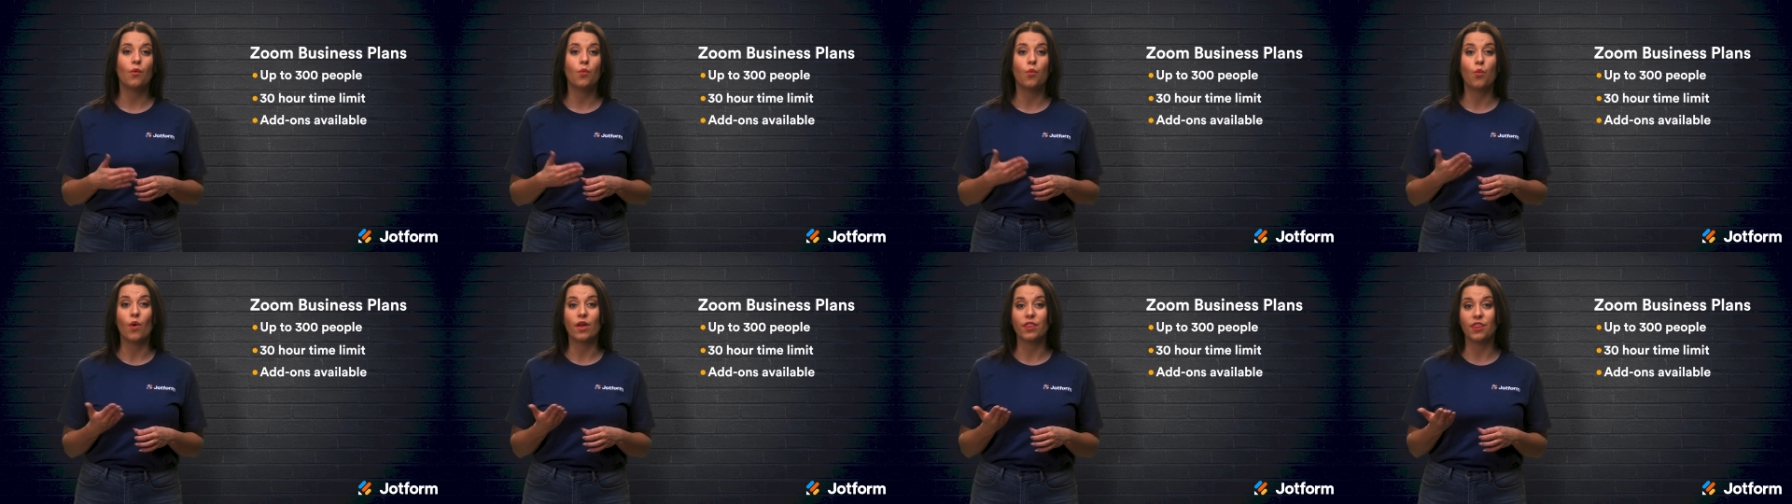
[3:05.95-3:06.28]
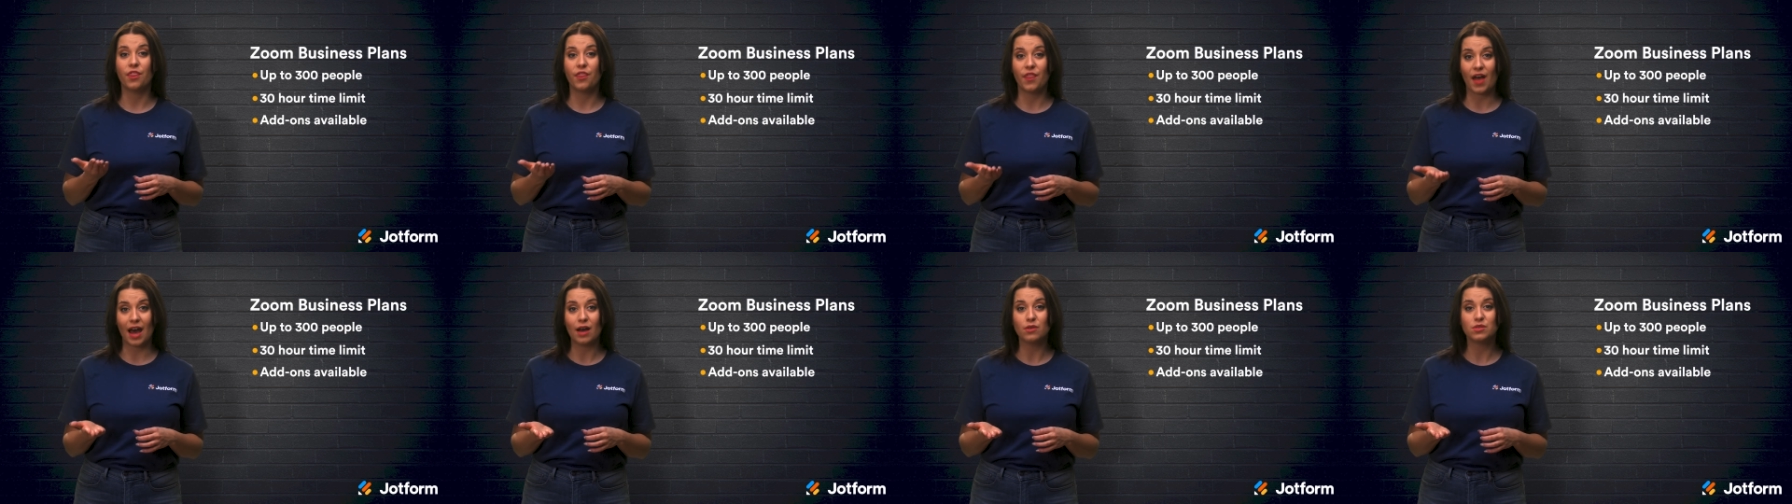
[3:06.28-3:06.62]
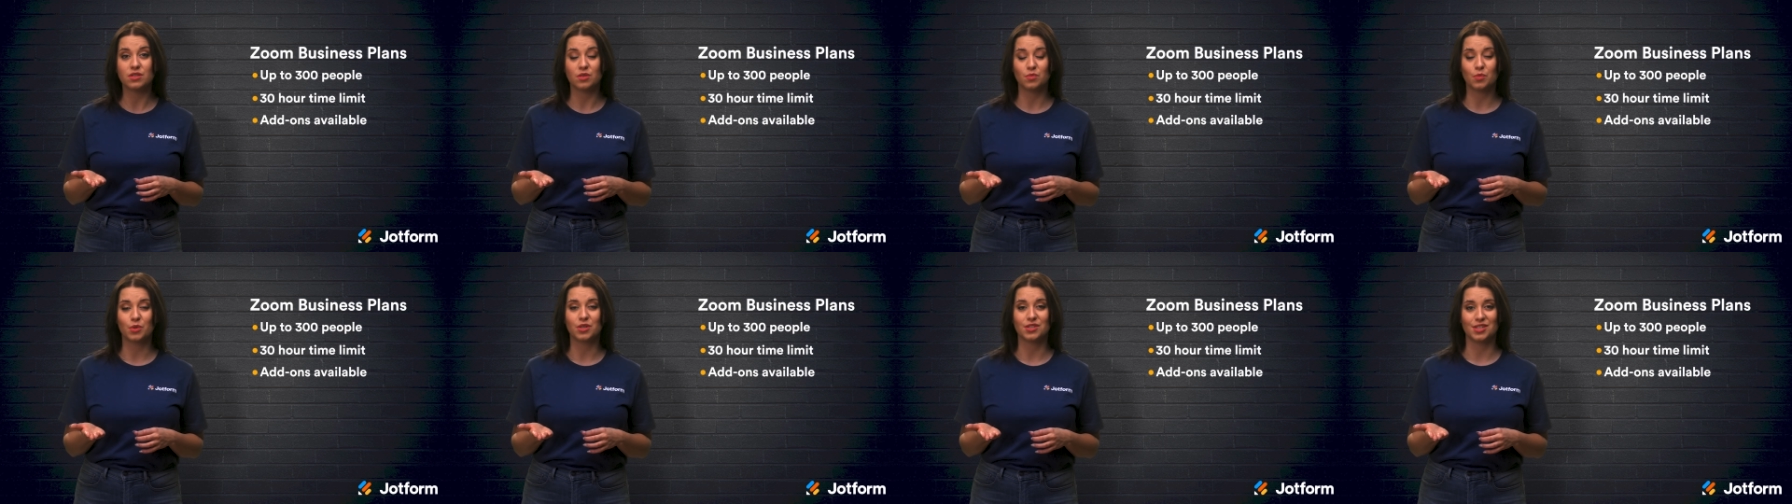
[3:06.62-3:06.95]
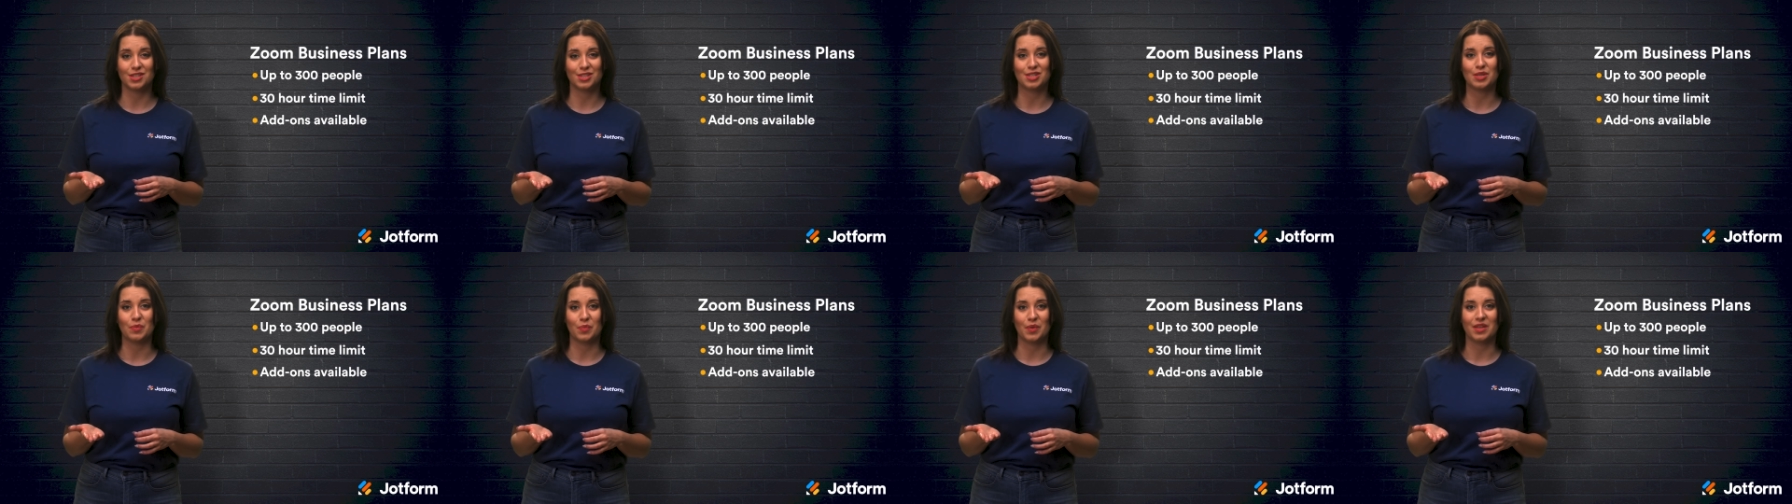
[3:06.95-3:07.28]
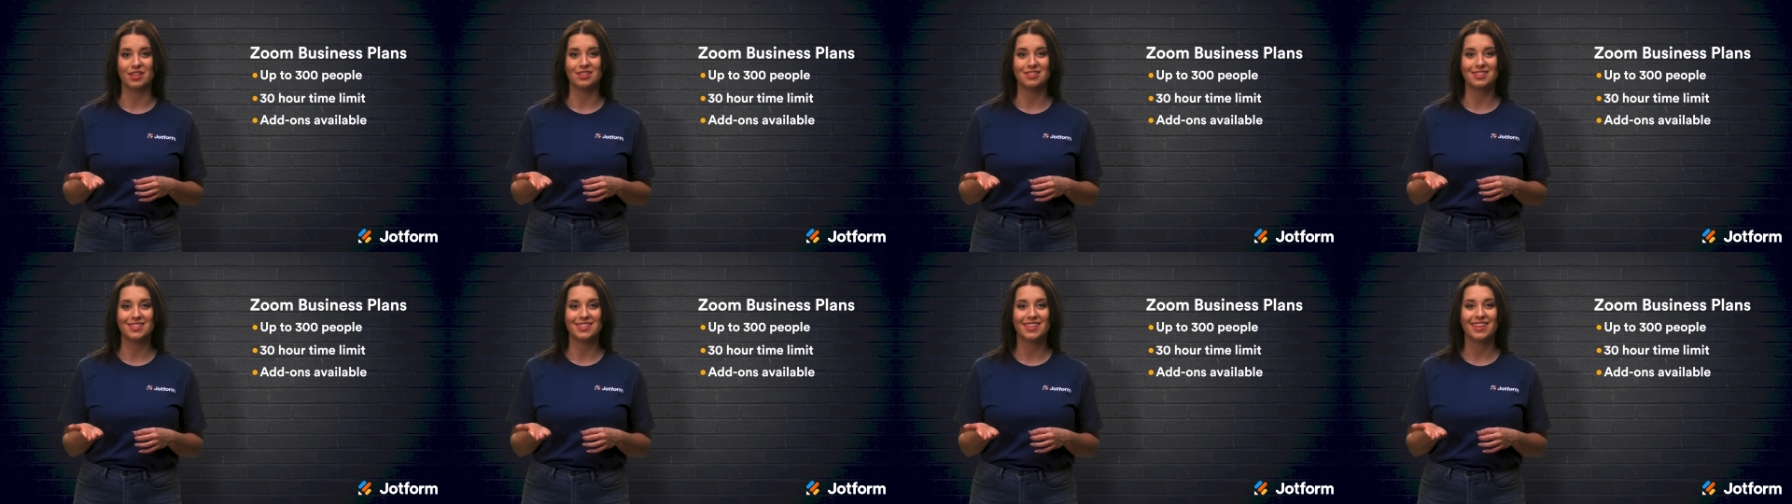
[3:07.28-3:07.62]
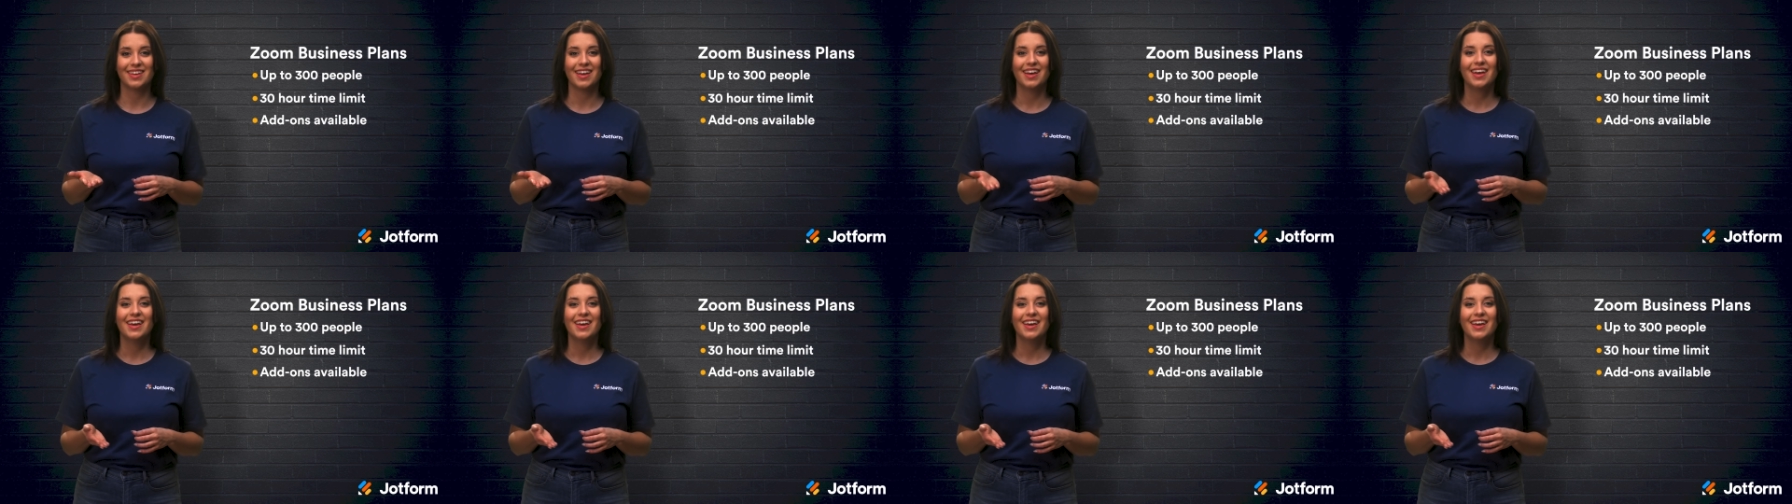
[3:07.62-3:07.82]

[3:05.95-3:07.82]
one thousand participants.